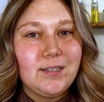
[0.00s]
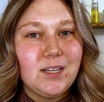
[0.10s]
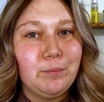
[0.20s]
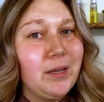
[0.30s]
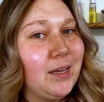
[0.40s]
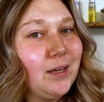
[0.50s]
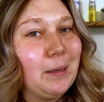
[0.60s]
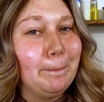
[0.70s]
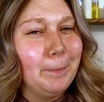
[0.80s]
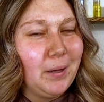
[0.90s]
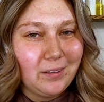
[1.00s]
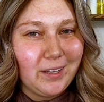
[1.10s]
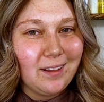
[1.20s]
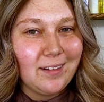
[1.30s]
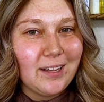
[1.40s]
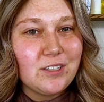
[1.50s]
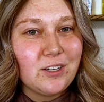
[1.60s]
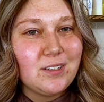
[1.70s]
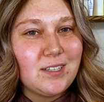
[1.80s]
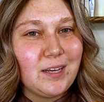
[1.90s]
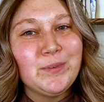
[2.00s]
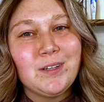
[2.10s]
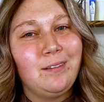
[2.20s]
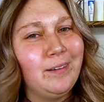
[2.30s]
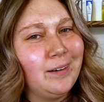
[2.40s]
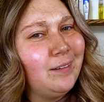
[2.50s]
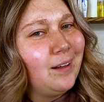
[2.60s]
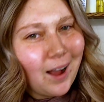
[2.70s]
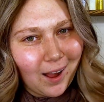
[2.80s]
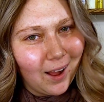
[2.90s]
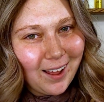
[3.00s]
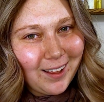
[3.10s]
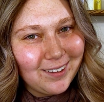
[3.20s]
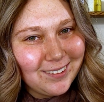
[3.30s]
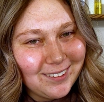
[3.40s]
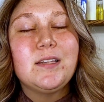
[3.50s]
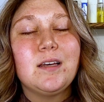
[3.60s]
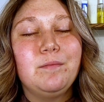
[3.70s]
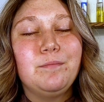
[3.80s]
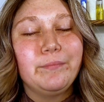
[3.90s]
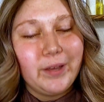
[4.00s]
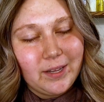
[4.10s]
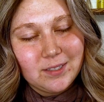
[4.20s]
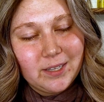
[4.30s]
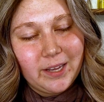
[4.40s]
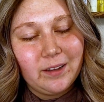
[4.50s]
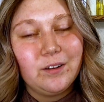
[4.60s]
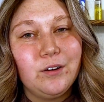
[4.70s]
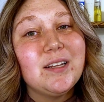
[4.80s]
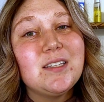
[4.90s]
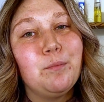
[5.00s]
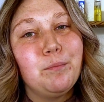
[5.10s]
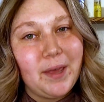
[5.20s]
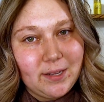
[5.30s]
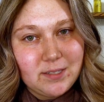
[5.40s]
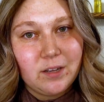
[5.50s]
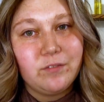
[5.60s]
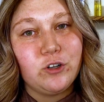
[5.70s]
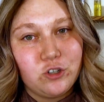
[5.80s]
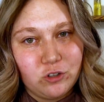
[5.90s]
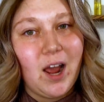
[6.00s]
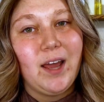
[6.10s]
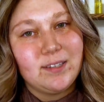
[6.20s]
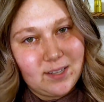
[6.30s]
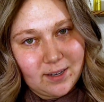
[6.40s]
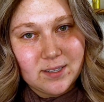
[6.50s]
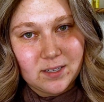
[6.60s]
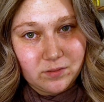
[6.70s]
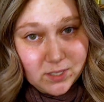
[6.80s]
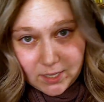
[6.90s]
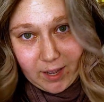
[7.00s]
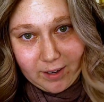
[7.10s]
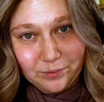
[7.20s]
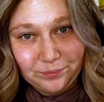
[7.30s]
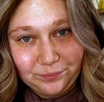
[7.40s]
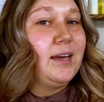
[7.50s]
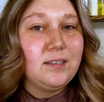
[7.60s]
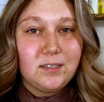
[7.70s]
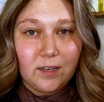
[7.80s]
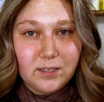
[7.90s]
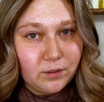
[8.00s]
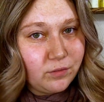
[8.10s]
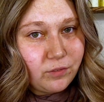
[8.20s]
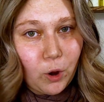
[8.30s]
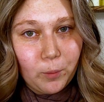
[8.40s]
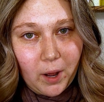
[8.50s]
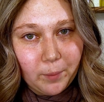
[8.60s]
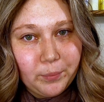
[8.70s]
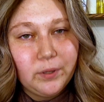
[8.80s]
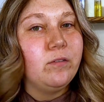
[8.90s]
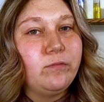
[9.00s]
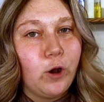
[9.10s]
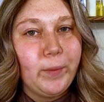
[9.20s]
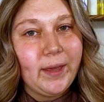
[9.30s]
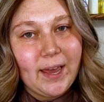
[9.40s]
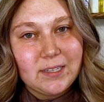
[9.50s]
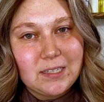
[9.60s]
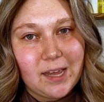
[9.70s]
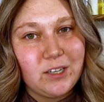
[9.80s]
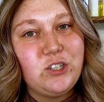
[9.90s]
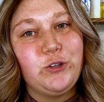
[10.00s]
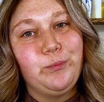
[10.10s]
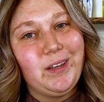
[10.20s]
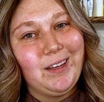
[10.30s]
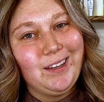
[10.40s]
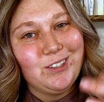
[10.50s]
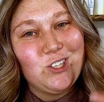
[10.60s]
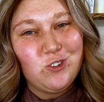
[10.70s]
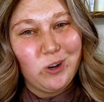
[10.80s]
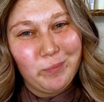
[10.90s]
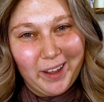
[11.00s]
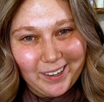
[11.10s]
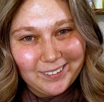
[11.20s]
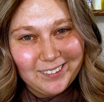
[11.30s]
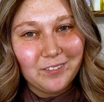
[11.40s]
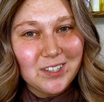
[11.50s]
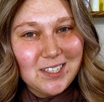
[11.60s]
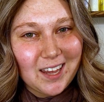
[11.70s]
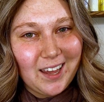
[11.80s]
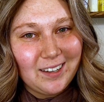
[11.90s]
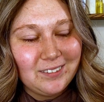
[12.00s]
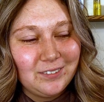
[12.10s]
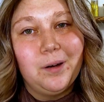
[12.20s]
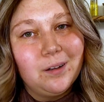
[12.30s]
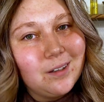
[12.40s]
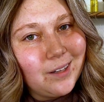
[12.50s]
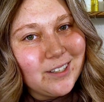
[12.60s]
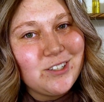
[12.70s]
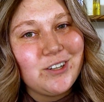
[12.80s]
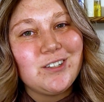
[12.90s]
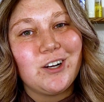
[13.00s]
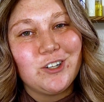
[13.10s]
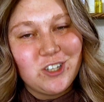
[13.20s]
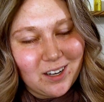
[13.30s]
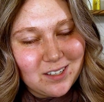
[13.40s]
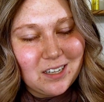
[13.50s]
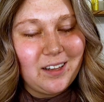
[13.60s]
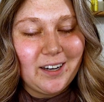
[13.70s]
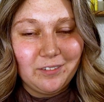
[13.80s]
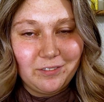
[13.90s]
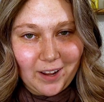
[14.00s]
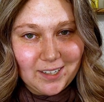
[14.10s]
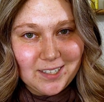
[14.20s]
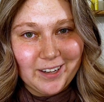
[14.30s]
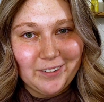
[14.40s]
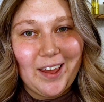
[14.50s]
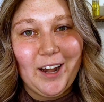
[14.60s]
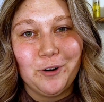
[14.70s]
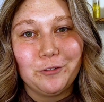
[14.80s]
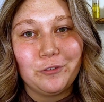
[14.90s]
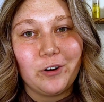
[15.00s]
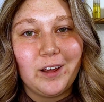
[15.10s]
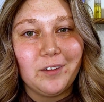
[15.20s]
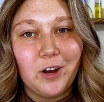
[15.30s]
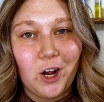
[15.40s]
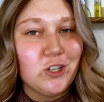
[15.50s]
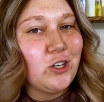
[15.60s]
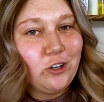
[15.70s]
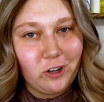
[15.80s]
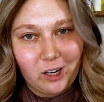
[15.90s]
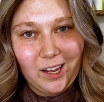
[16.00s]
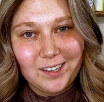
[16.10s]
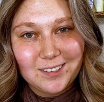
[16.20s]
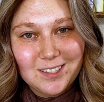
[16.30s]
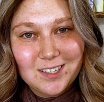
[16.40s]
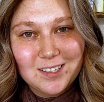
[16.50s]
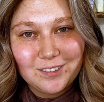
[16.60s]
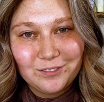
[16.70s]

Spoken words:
And to me, Milky Cleanser seemed a little odd, but it's amazing. But it's amazing for dry, sensitive skin. It doesn't foam up, and foaming has said to be stripping of the skin. Milk cleansers are gentle and effective and are free of harsh ingredients.